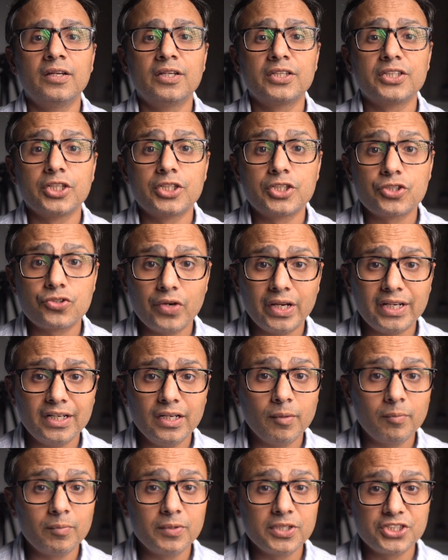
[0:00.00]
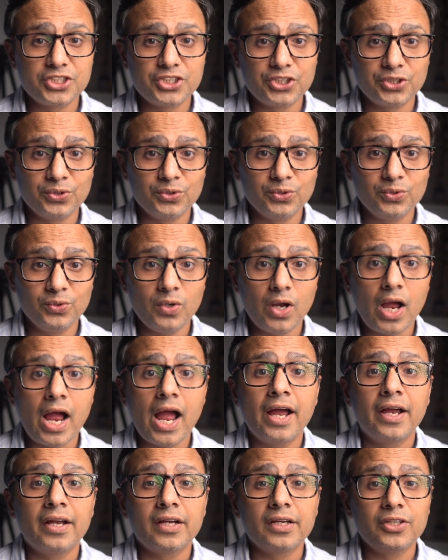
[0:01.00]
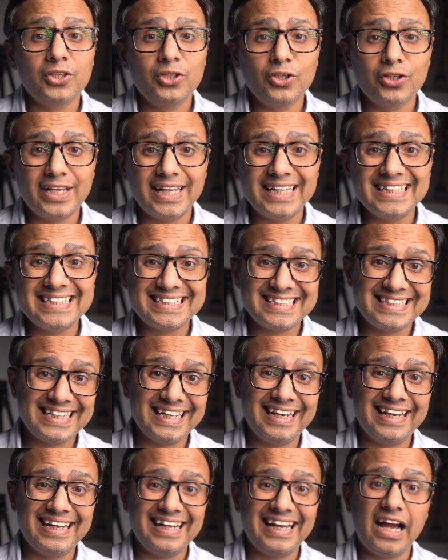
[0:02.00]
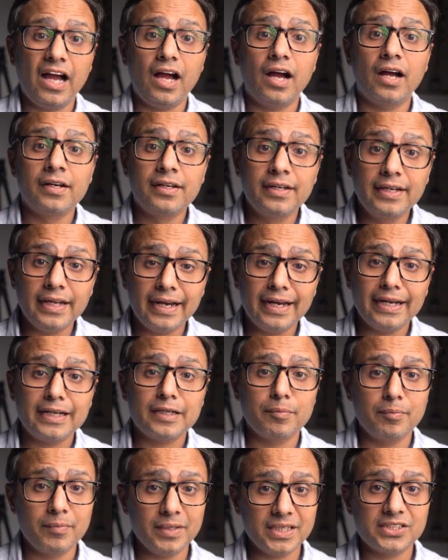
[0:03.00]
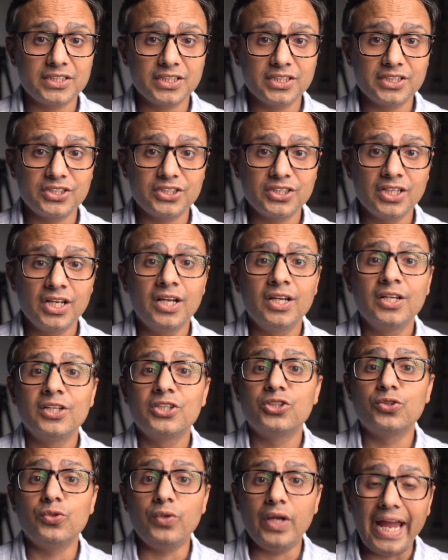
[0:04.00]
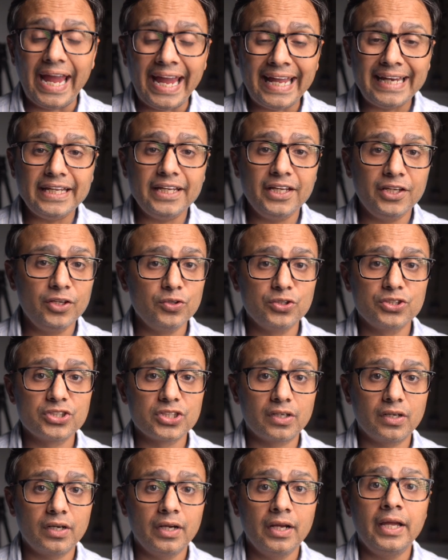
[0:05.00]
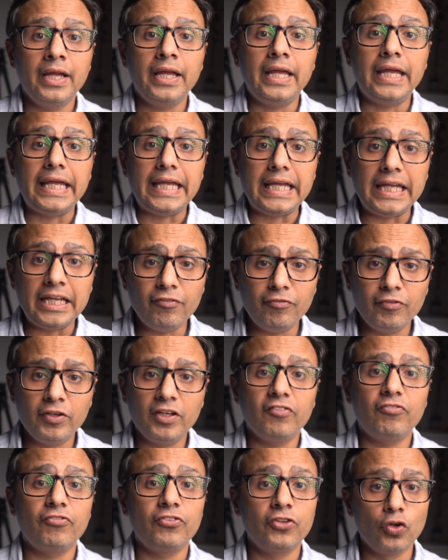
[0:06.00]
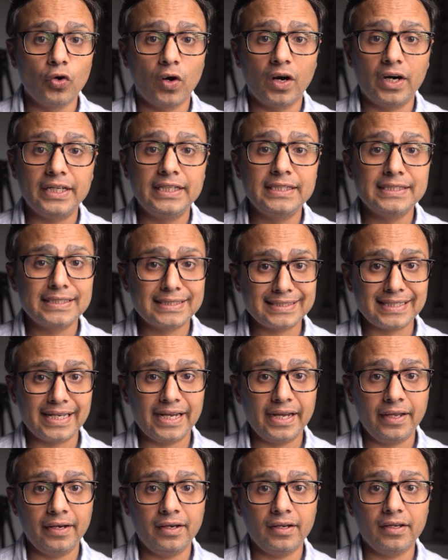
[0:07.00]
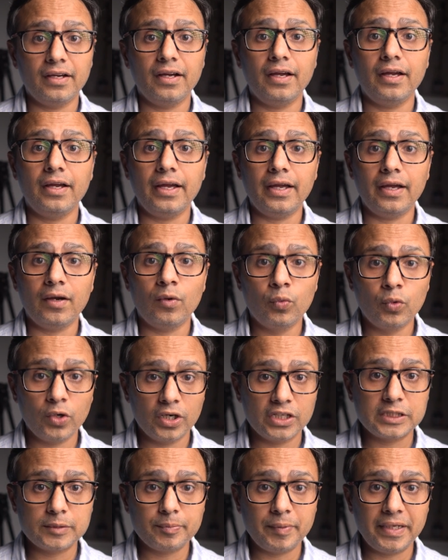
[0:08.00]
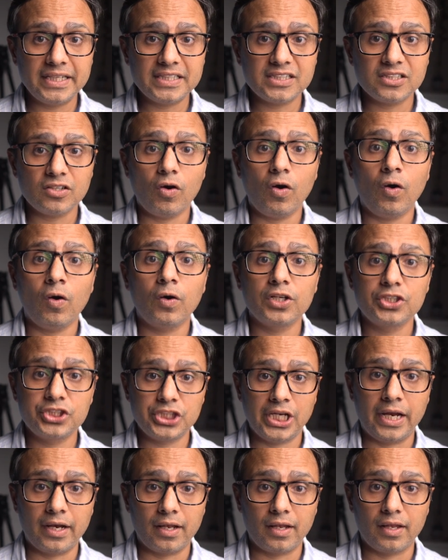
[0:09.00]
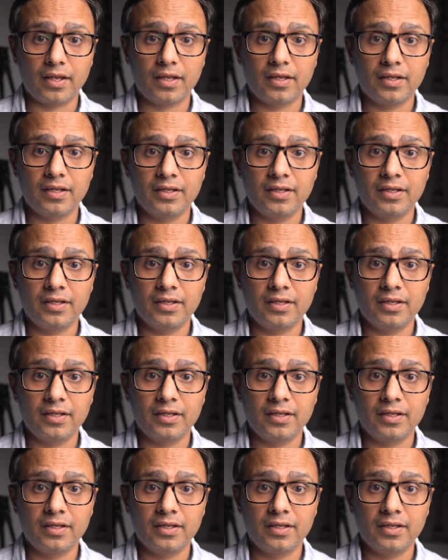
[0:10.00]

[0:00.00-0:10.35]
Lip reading: So trick number two, you can send a direct message to any user, even if you are inside a workspace or a channel.